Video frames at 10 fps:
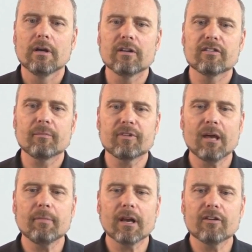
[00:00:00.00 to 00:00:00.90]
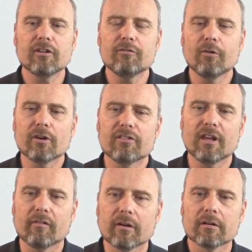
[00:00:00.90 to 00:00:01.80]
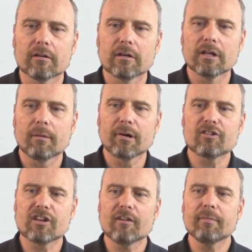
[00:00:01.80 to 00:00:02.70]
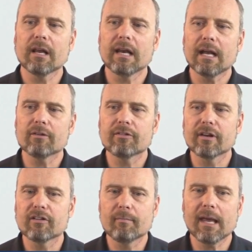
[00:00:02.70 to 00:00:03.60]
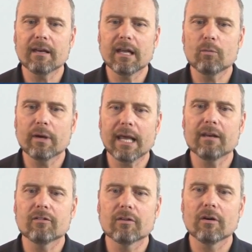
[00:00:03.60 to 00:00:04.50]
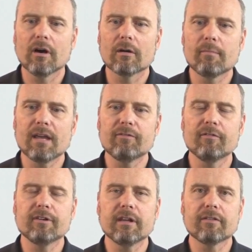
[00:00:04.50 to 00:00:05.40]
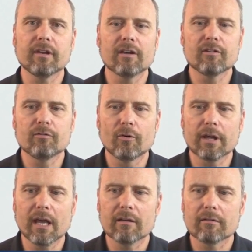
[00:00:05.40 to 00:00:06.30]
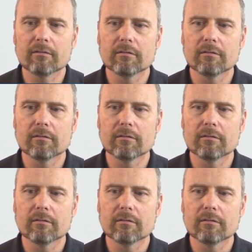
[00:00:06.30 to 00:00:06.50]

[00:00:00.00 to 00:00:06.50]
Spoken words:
In September 1947, the British government announced that its mandate would end on May 15, 1948.